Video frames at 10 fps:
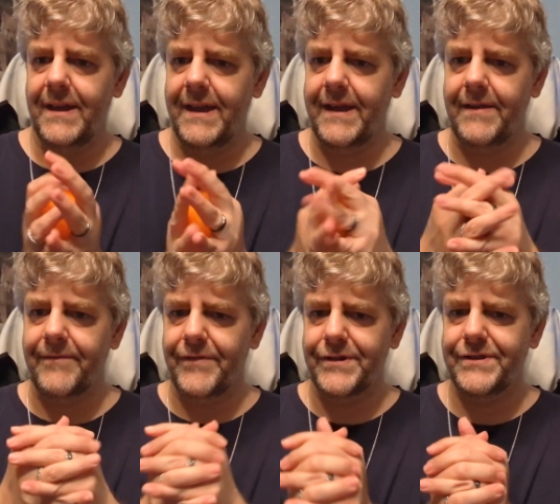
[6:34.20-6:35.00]
and
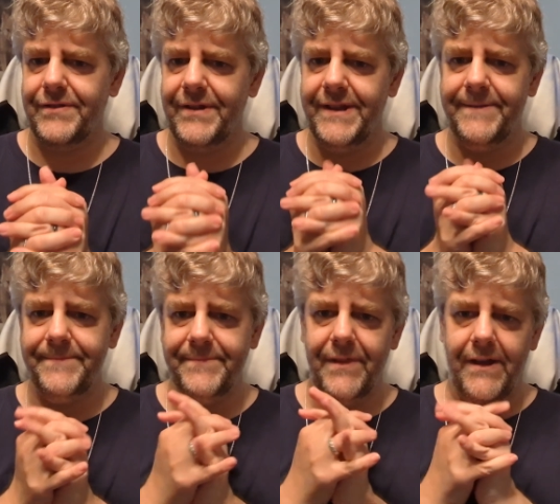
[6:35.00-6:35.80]
unfortunately,
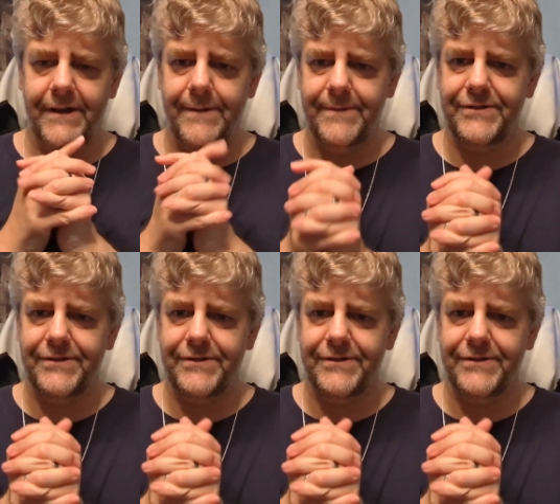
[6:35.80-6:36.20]
um,